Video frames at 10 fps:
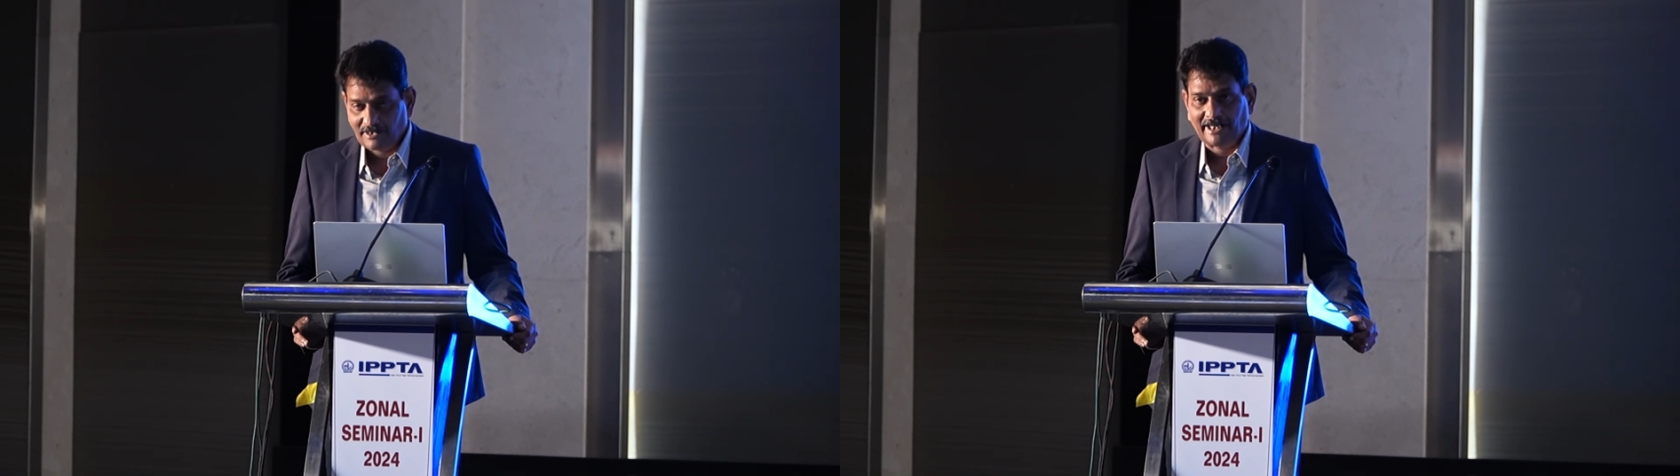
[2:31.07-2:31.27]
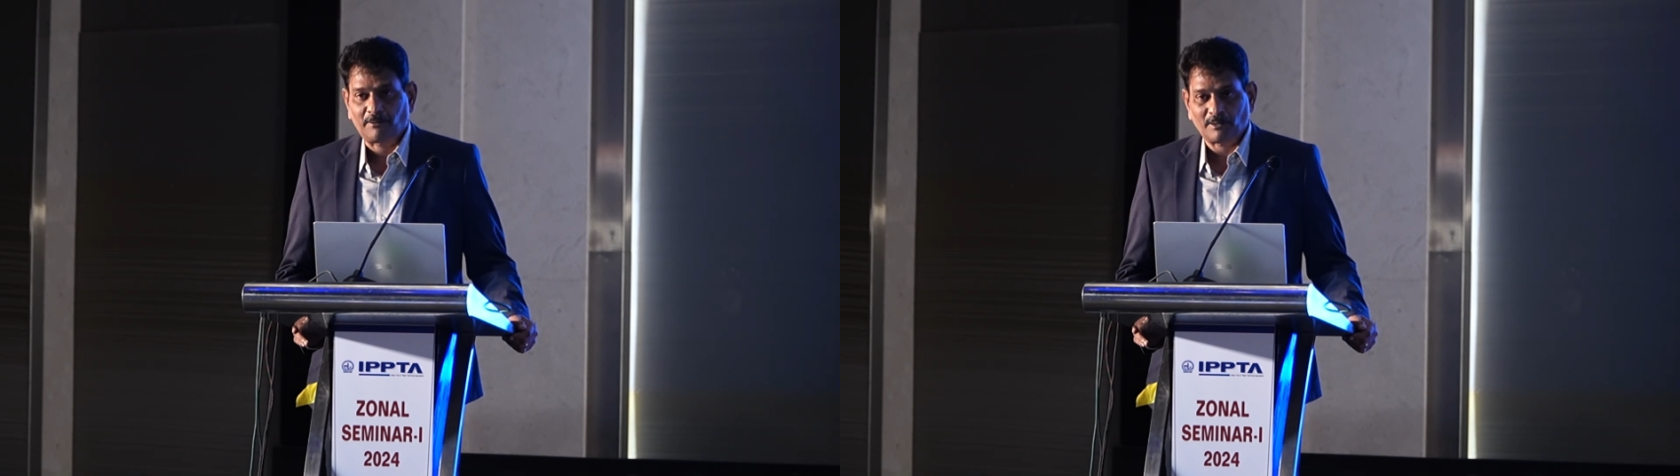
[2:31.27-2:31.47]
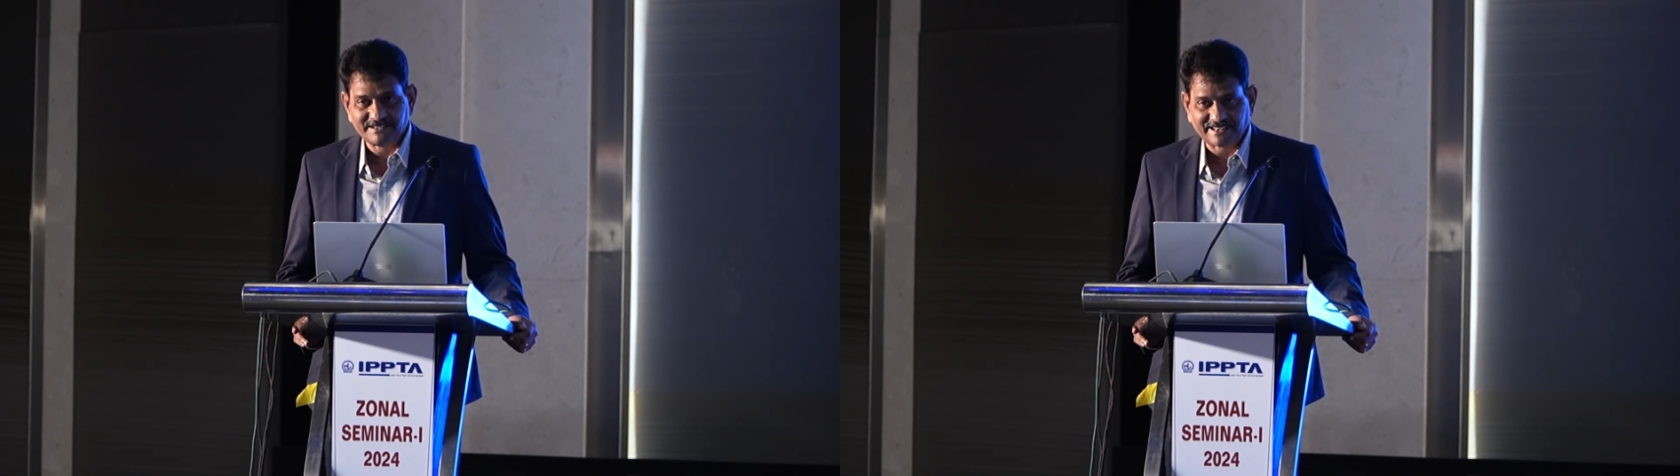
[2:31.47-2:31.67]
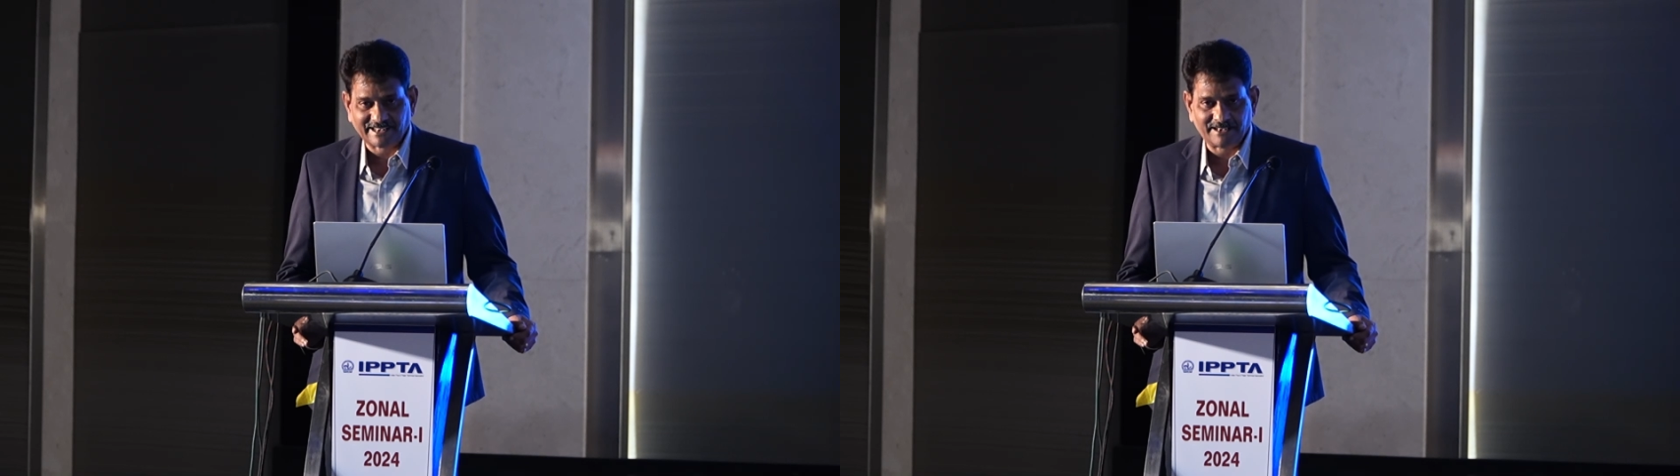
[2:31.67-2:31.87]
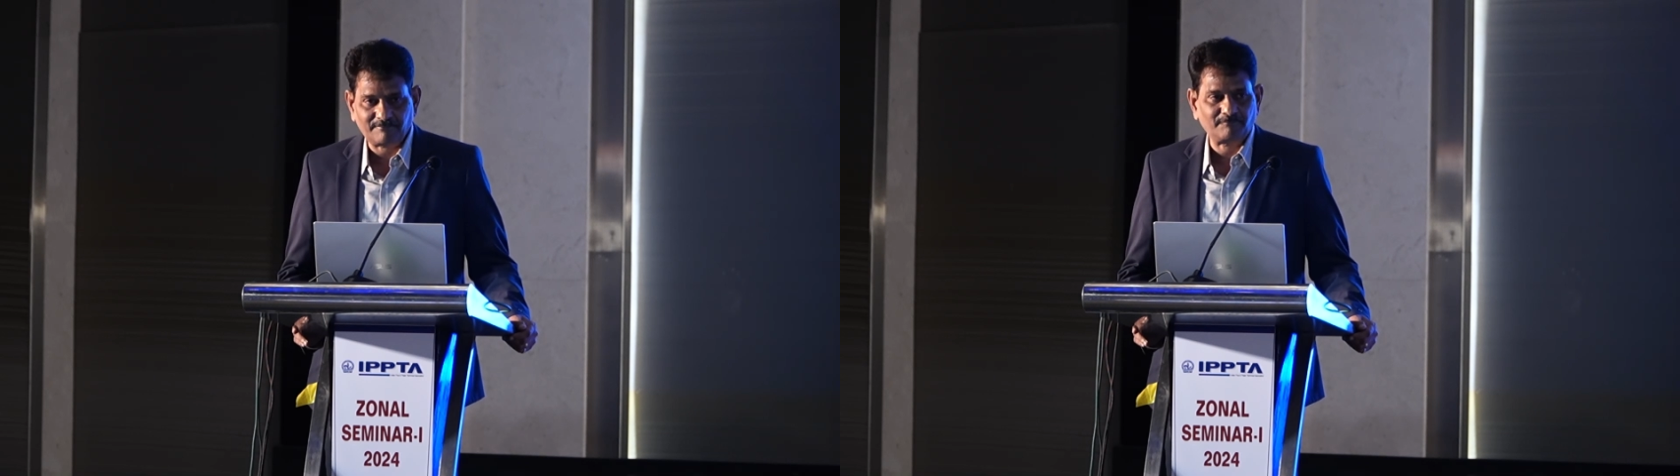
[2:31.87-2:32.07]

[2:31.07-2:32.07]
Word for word: I once again